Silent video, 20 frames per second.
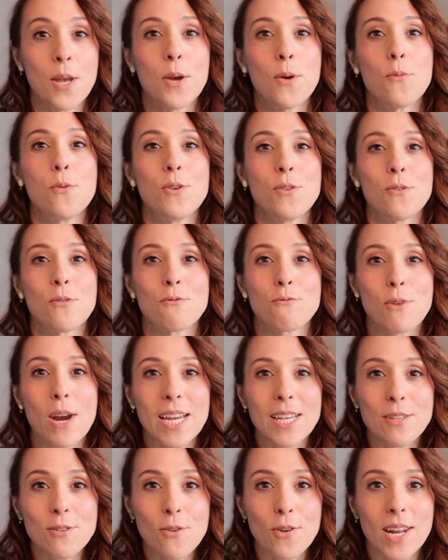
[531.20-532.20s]
With the
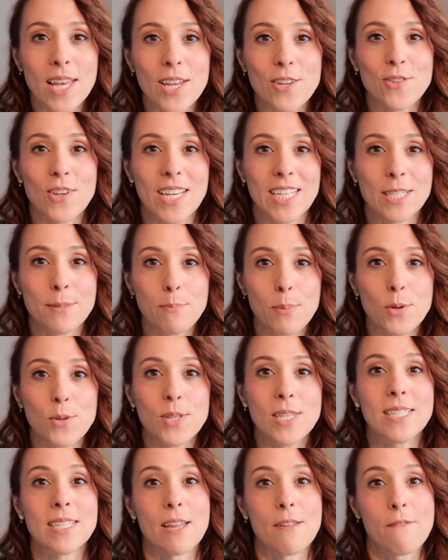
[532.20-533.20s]
right knowledge,
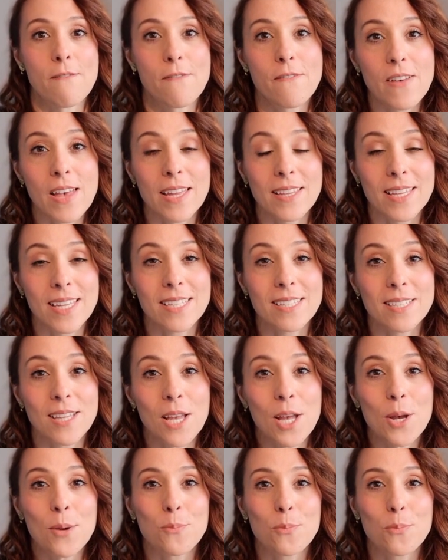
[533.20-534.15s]
expertise, and fairness,